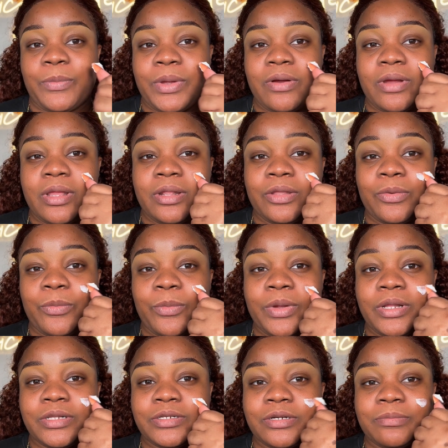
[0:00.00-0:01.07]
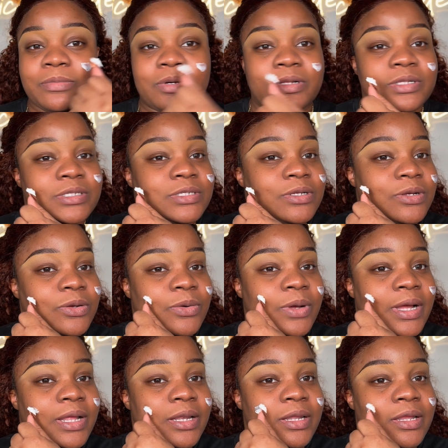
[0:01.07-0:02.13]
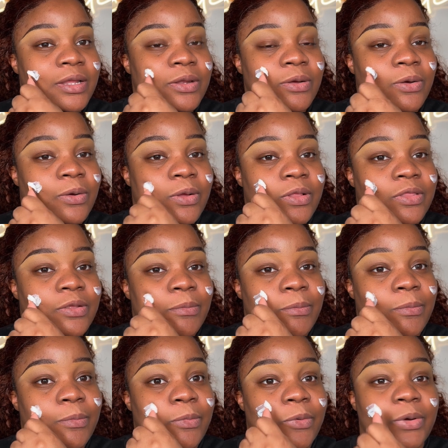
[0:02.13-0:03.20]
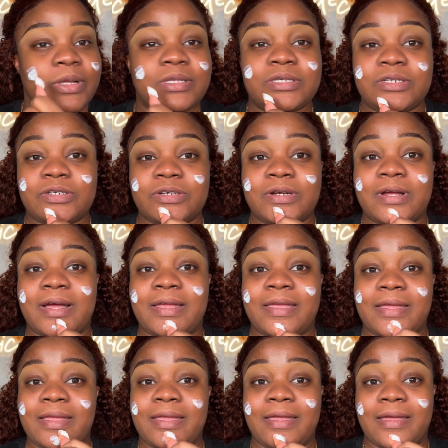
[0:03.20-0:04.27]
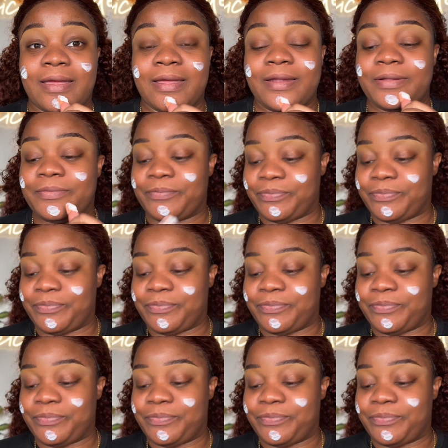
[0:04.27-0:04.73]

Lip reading: we're in the winter months, so I need all the moisture I can get.